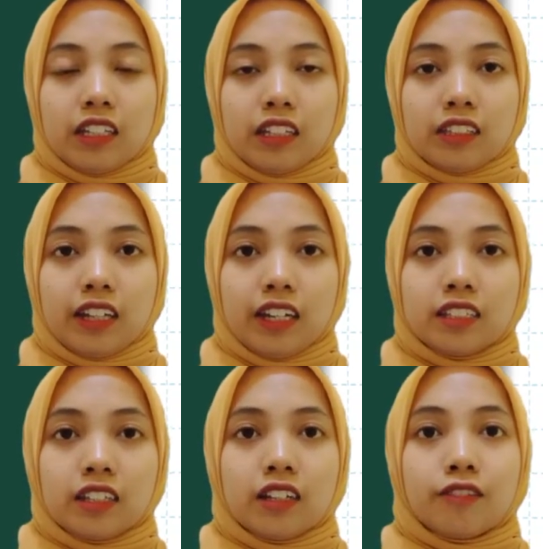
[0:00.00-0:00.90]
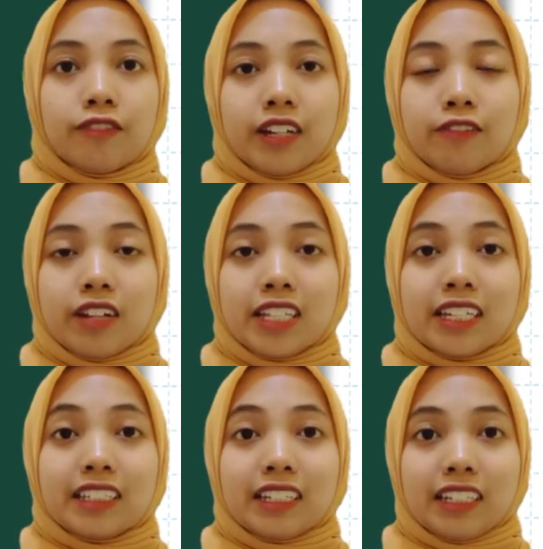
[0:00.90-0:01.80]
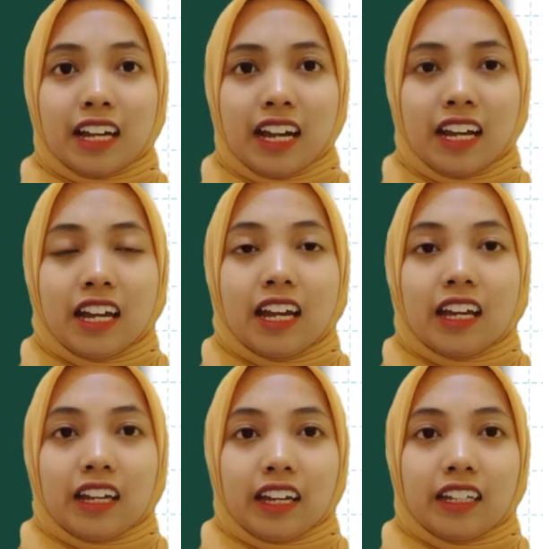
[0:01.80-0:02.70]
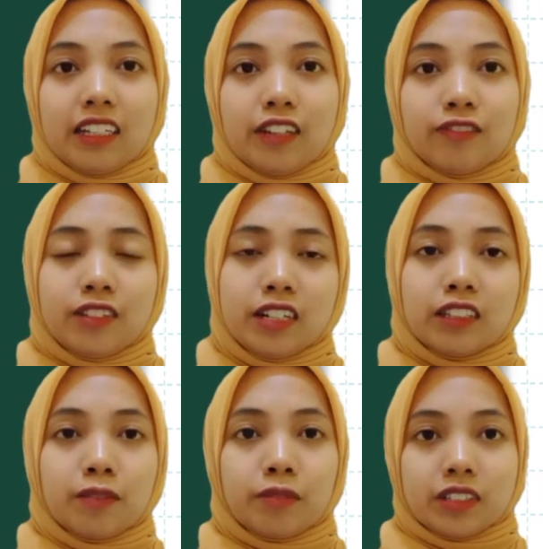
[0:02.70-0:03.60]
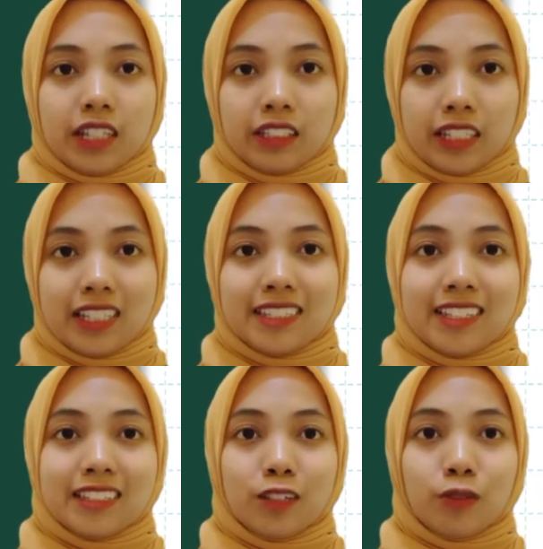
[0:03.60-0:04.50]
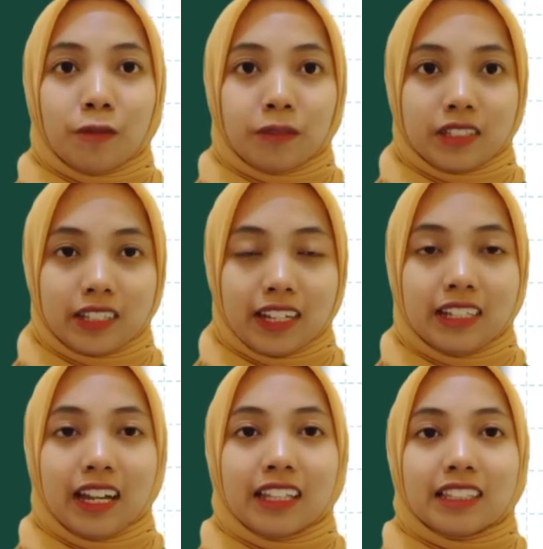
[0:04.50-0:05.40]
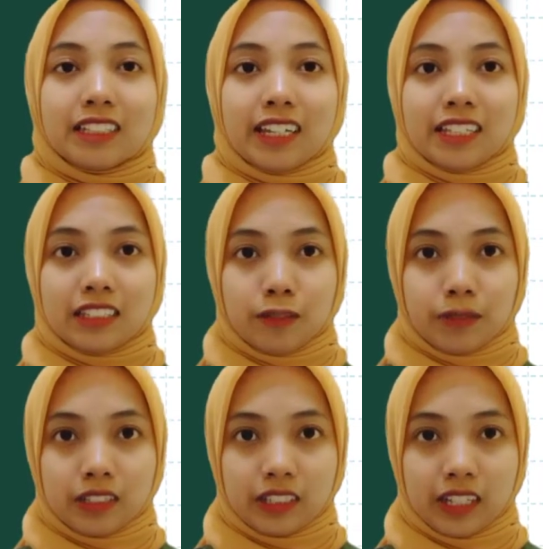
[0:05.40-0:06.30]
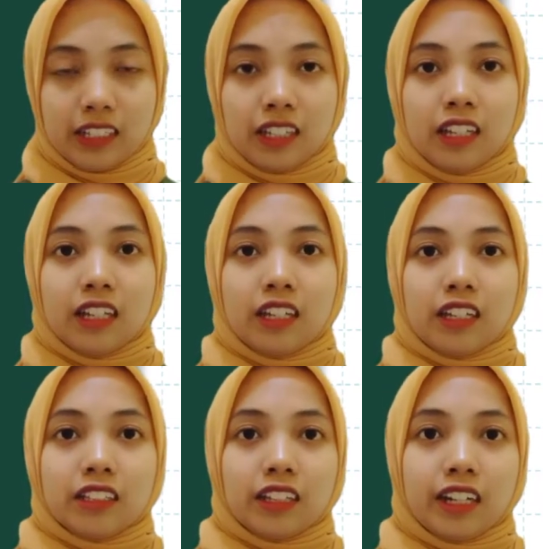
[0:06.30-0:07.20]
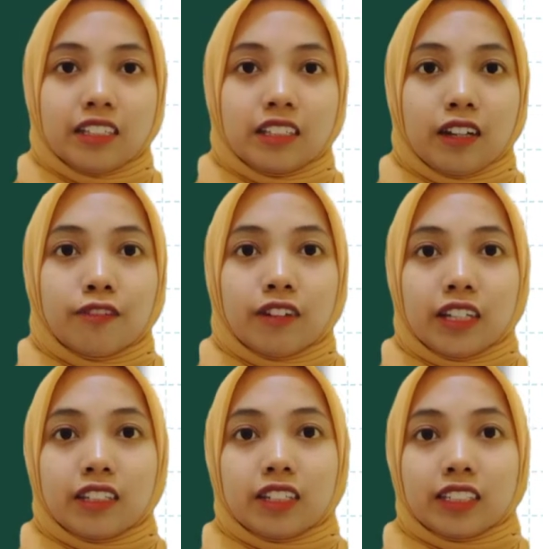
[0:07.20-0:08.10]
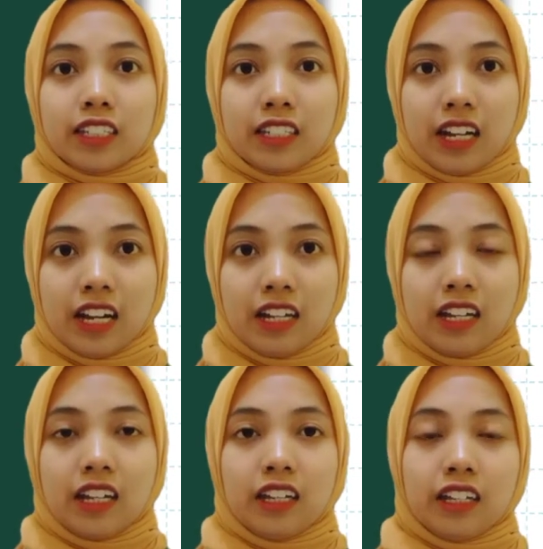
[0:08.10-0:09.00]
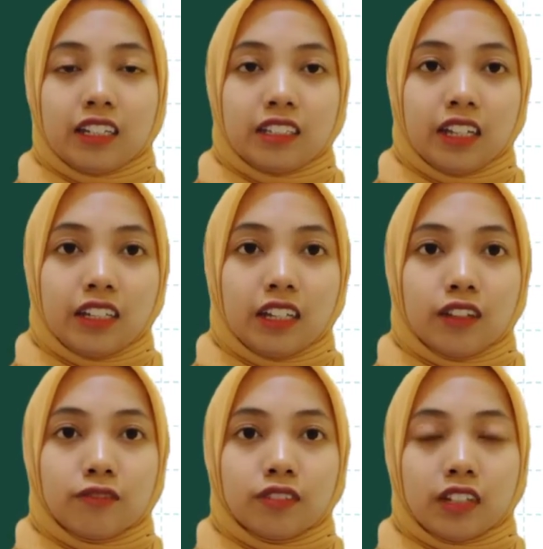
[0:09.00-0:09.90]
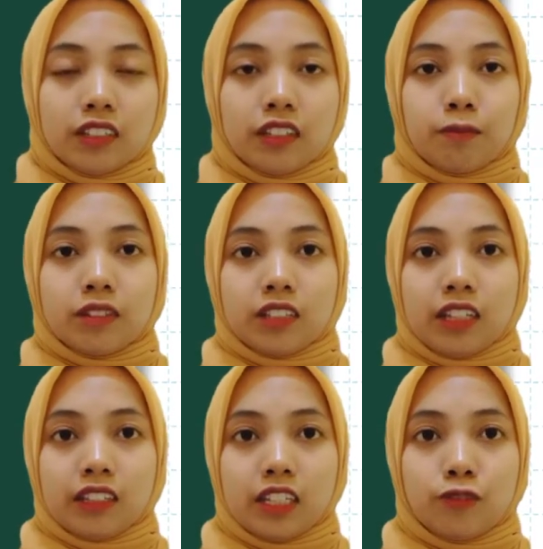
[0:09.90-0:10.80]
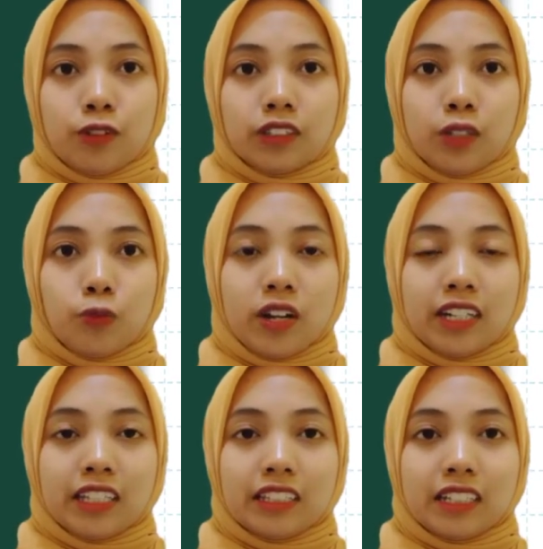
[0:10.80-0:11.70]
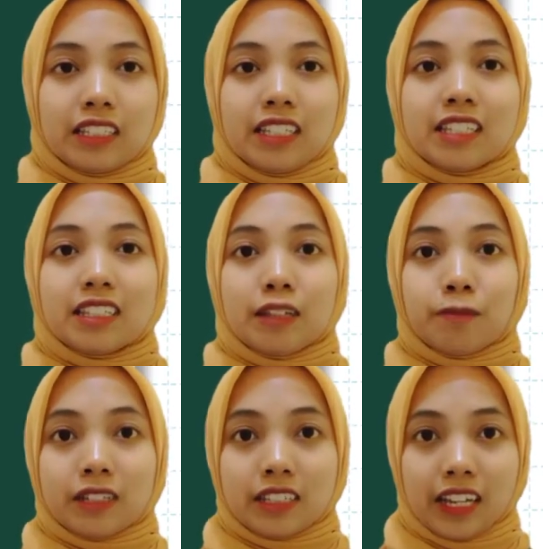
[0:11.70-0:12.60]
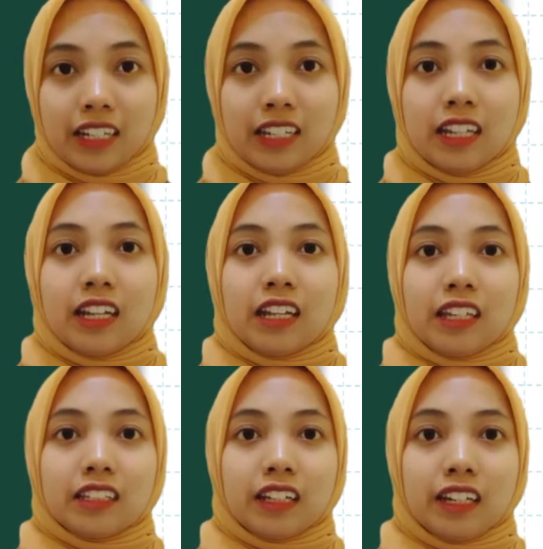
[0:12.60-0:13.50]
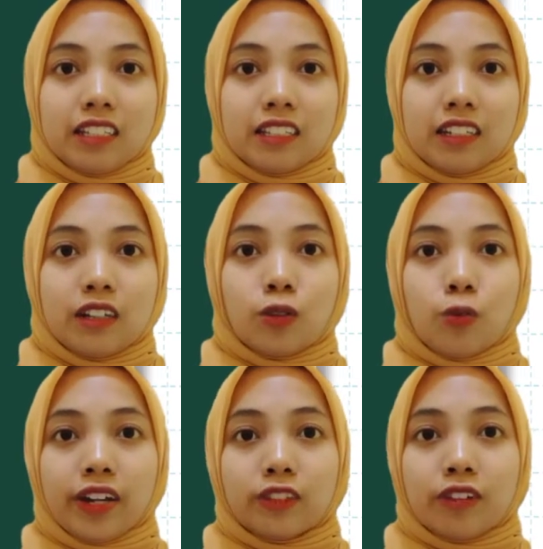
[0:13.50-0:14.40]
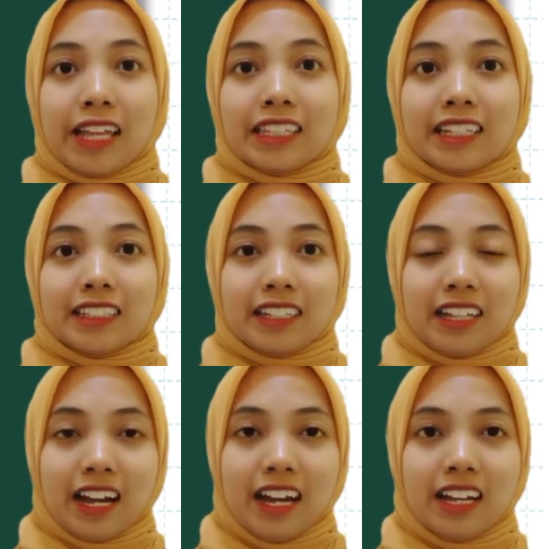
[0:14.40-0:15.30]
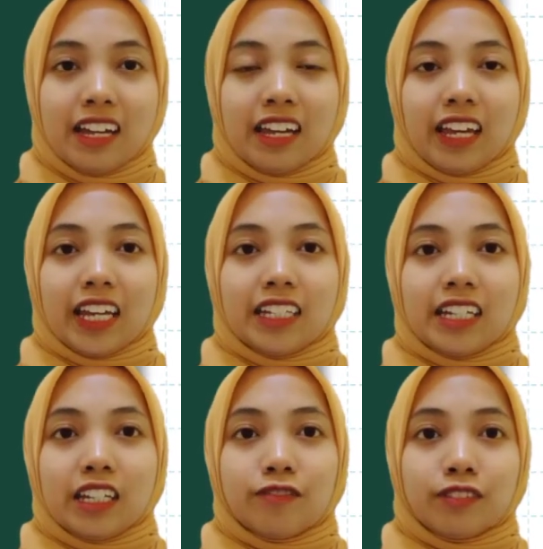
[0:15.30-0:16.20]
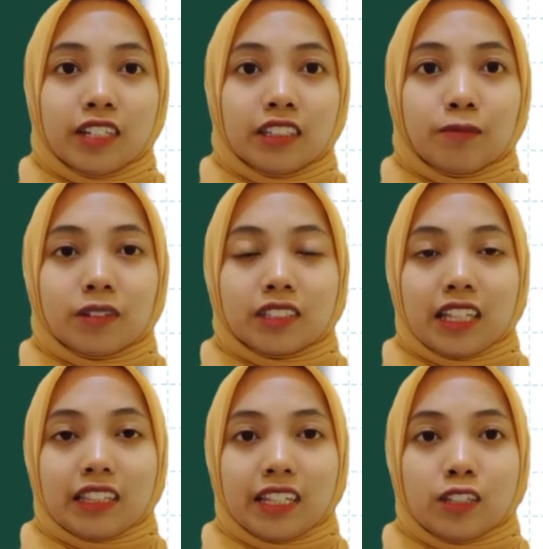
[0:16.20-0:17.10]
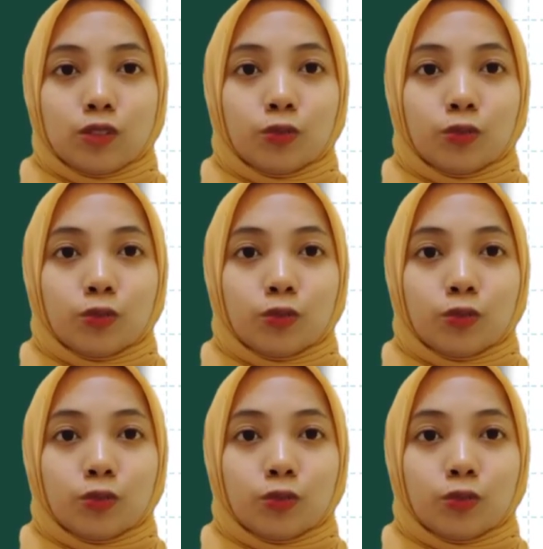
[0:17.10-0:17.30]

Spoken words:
it has a very valid criteria. And if got the percentage 61% until 80%, it has a valid criteria. And then if got the percentage 41 until 60%, it has a quite valid criteria. And then if got the percentage